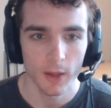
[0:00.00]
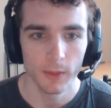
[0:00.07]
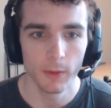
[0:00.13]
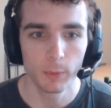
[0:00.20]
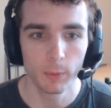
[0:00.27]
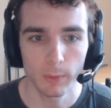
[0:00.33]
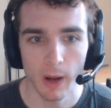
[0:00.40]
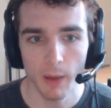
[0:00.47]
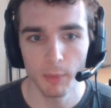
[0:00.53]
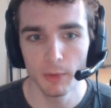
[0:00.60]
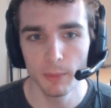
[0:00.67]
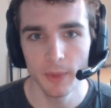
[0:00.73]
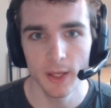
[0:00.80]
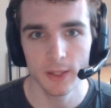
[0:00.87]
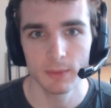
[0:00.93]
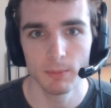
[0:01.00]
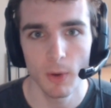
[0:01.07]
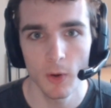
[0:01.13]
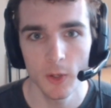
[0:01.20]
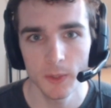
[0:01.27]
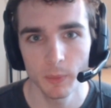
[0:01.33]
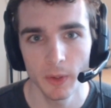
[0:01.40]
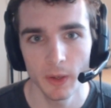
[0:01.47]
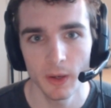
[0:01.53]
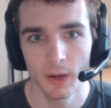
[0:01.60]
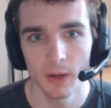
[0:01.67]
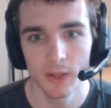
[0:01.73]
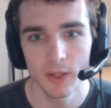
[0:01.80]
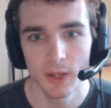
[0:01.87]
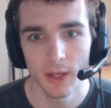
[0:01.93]
The problem is most
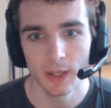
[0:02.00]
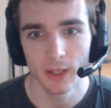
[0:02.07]
players